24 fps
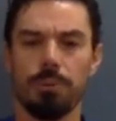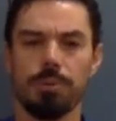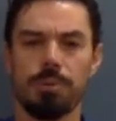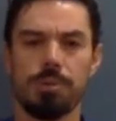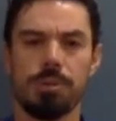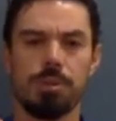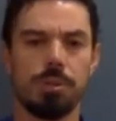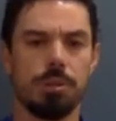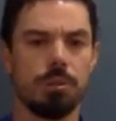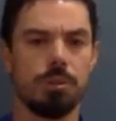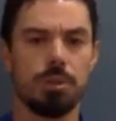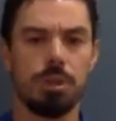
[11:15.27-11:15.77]

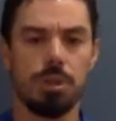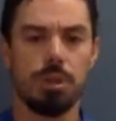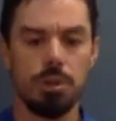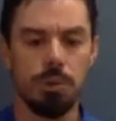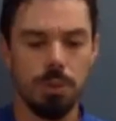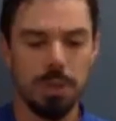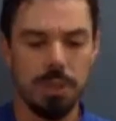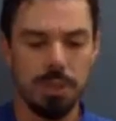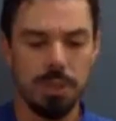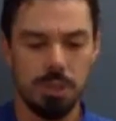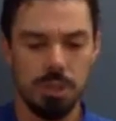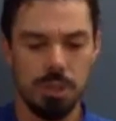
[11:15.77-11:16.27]

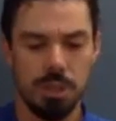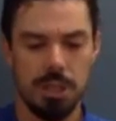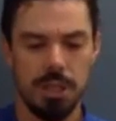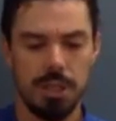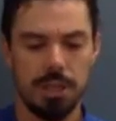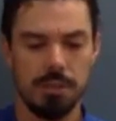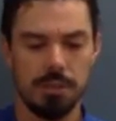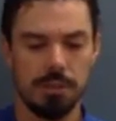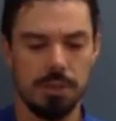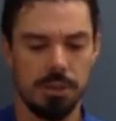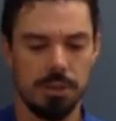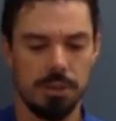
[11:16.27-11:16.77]
sirtuin
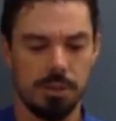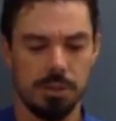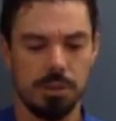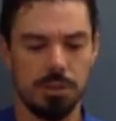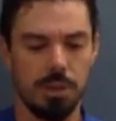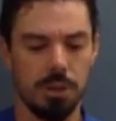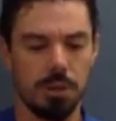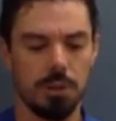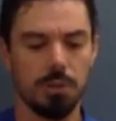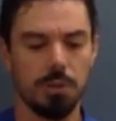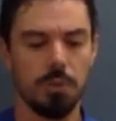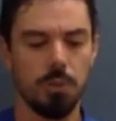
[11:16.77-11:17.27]
genes, the
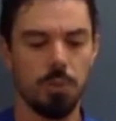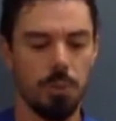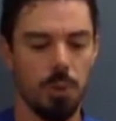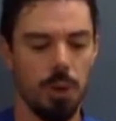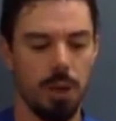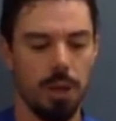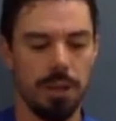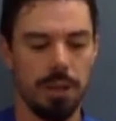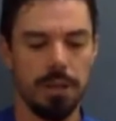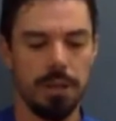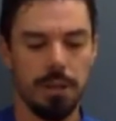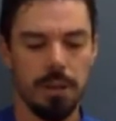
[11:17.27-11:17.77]

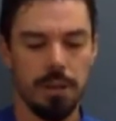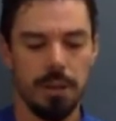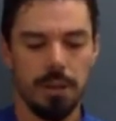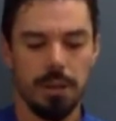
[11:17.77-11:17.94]
SIRT1,